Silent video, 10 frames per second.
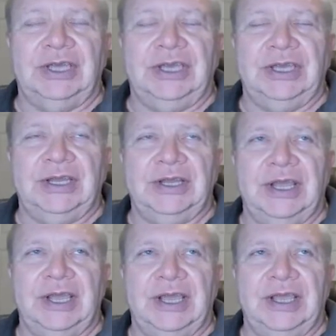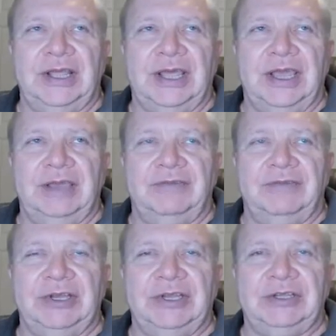in a
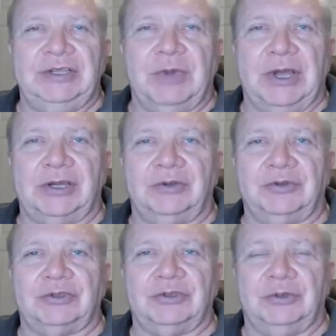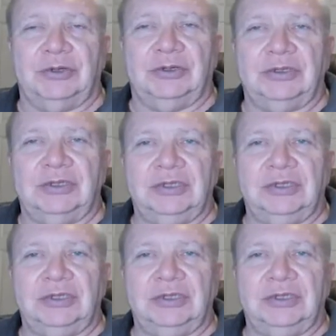Viennese medical school.